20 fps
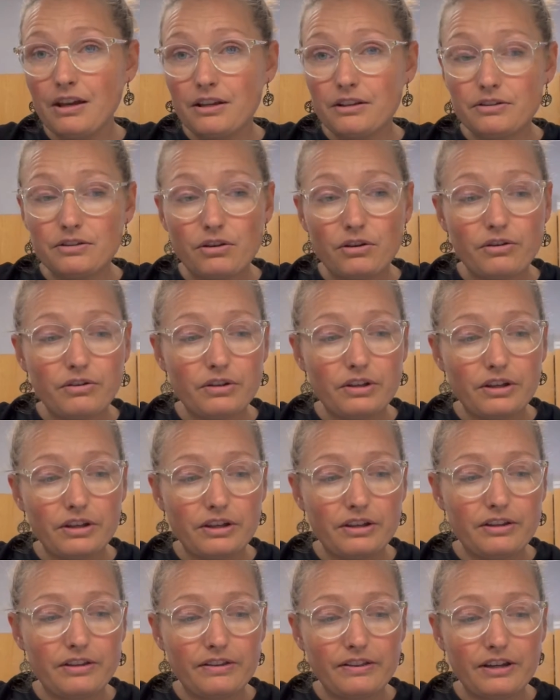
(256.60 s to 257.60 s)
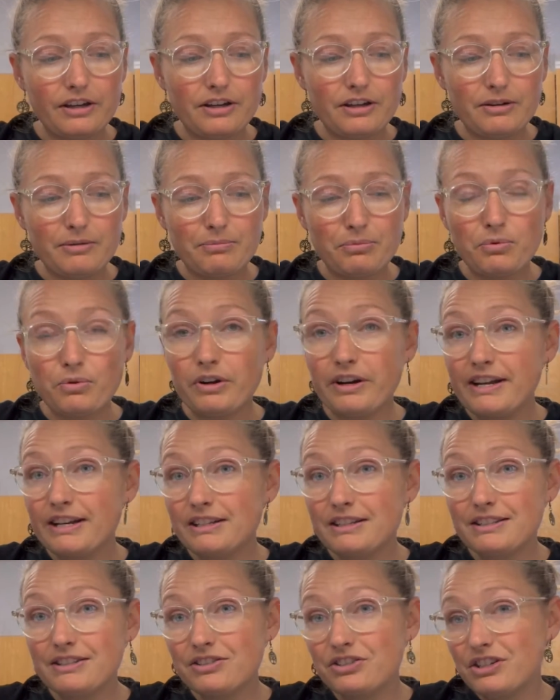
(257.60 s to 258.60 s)
So the
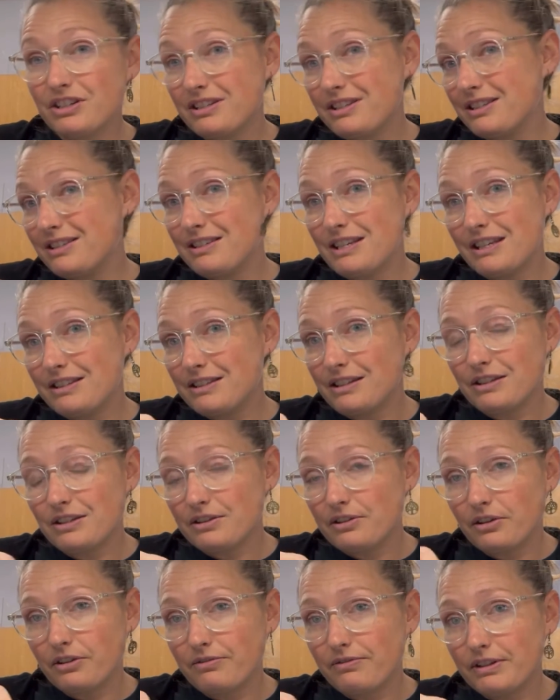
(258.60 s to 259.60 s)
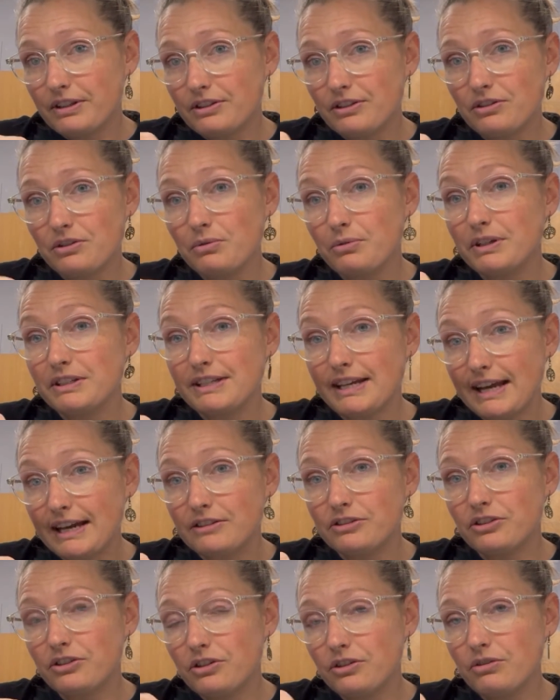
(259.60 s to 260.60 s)
borax just needs a surface to
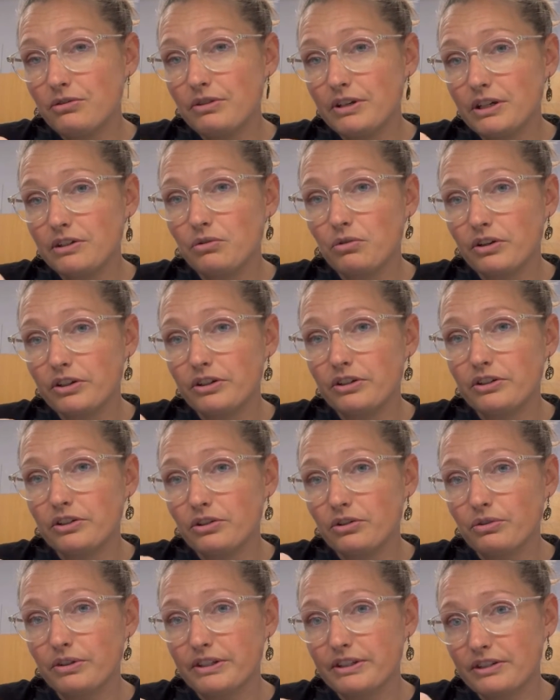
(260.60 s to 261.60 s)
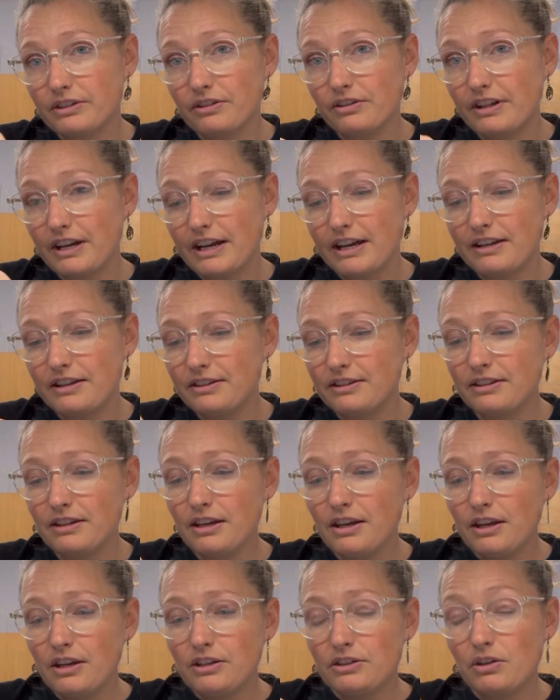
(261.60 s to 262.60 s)
attach to in order to crystallize.
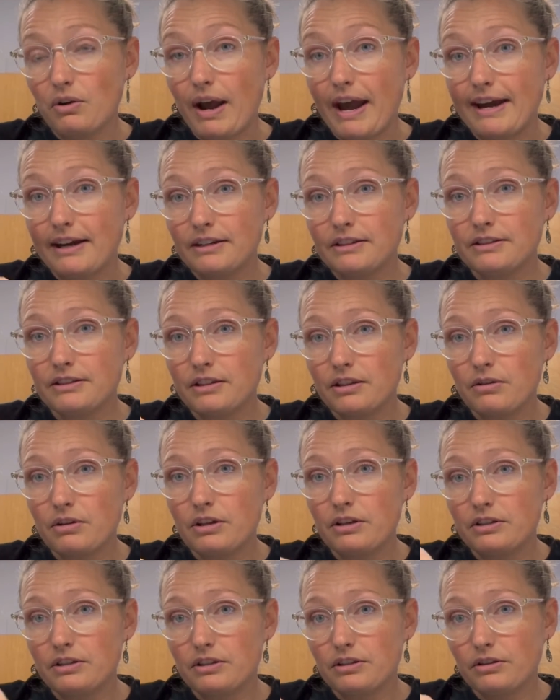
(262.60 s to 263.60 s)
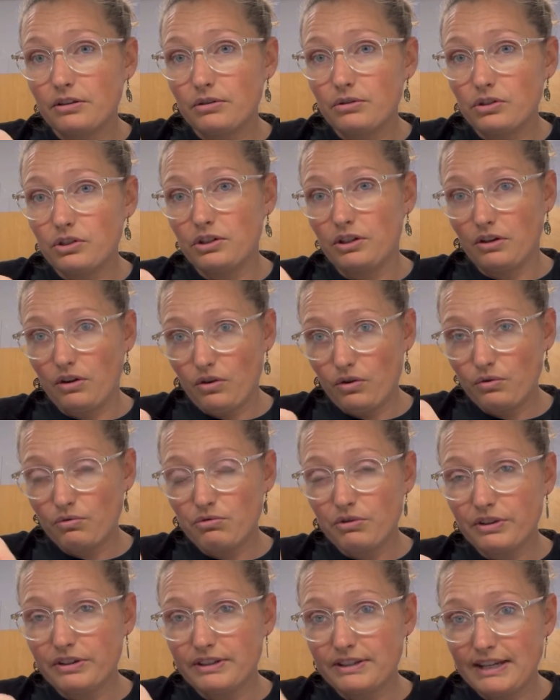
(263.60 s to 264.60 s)
So as the solution
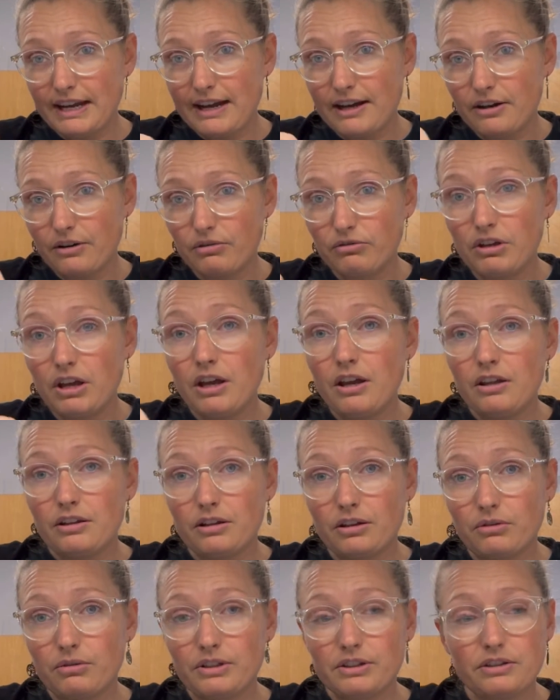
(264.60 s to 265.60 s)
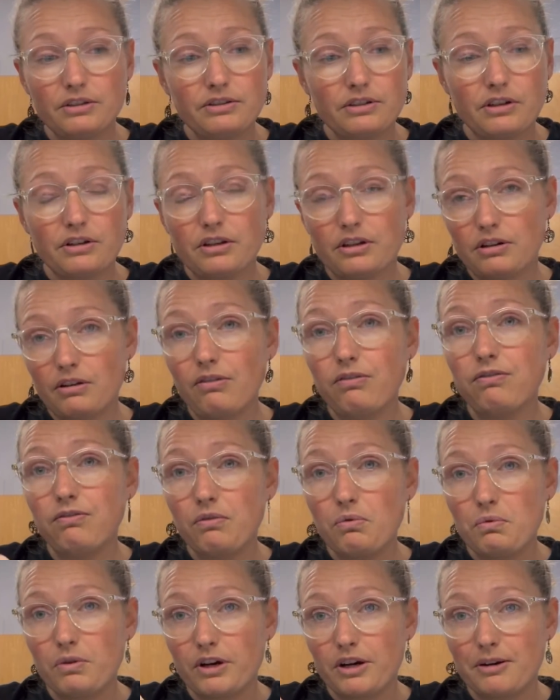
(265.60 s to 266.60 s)
cools down, the crystals are going to
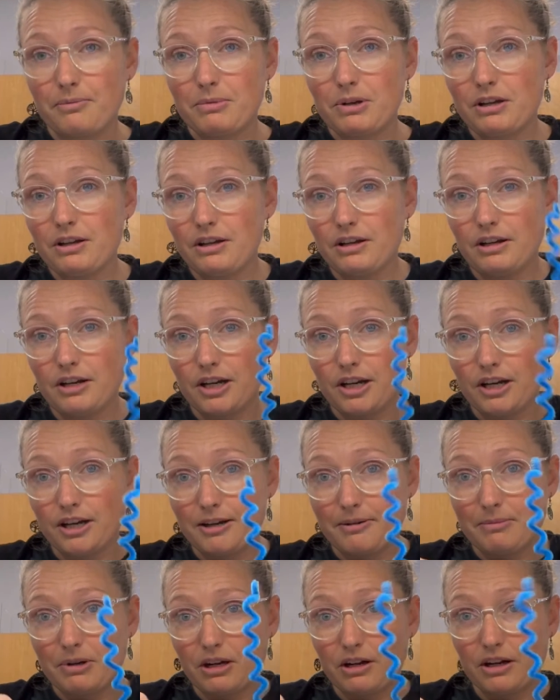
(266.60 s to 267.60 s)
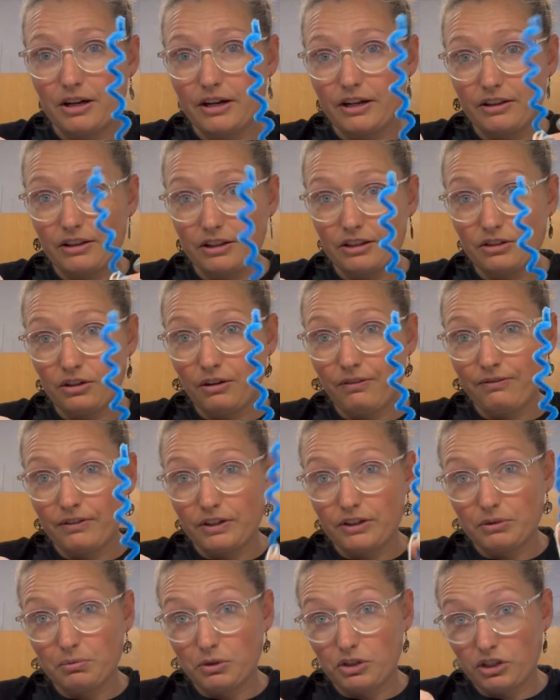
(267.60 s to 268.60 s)
form um, on the
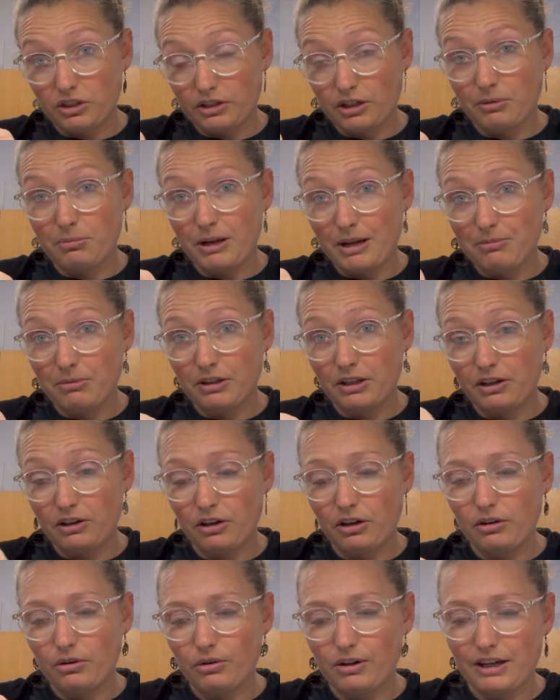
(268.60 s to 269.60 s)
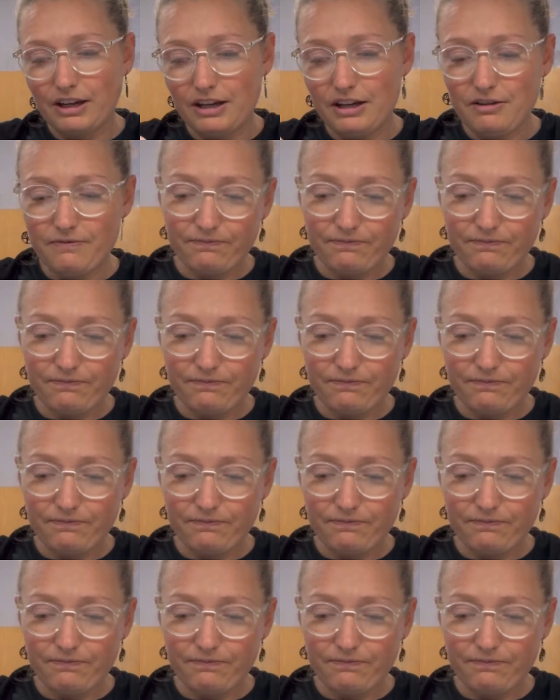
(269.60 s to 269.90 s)
surface, which is our pipe cleaner, okay?